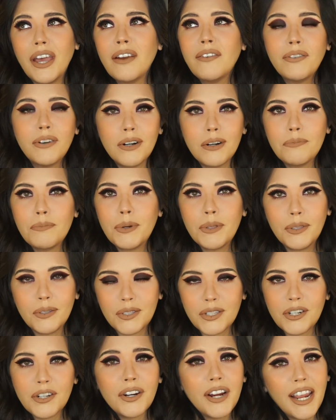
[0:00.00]
ever put those
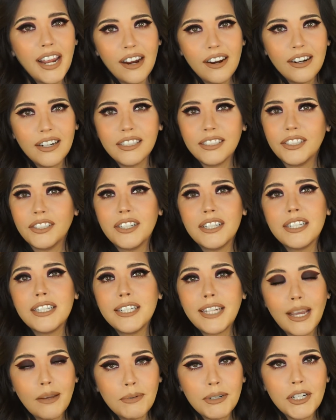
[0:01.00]
in your hair because they're gonna
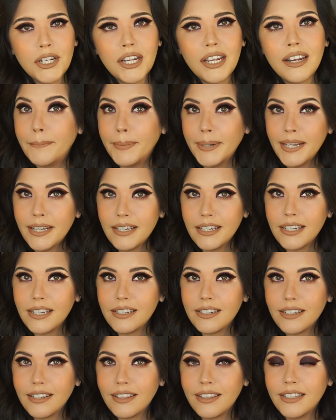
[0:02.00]
damage it,
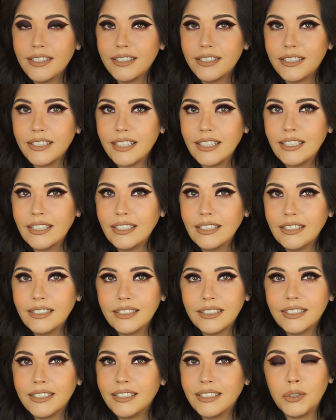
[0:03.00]
but this
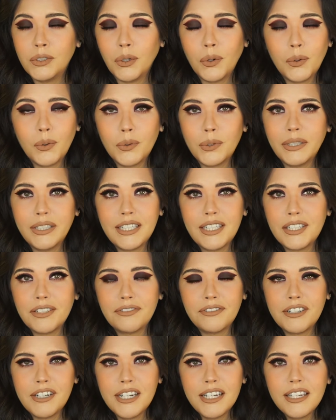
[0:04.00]
is totally
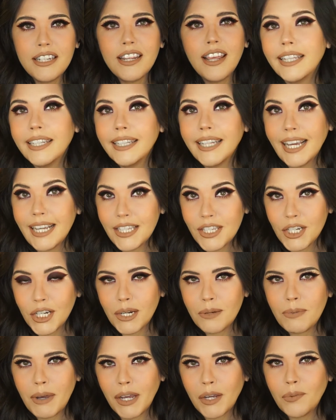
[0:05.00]
different. The last
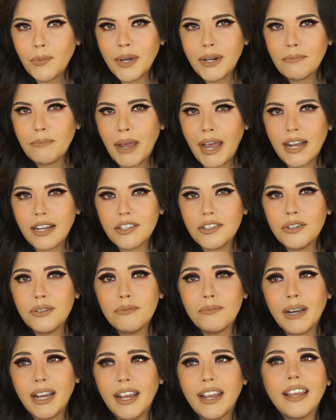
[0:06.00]
time I went back to
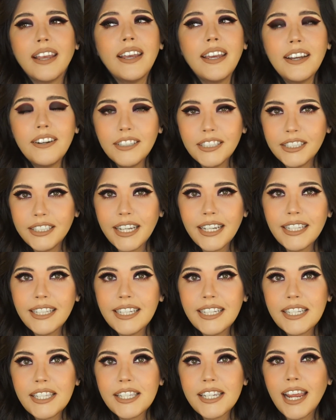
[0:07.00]
my
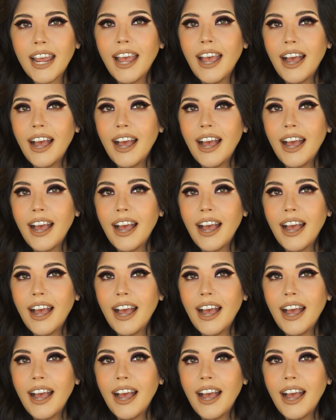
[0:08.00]
hairstylist,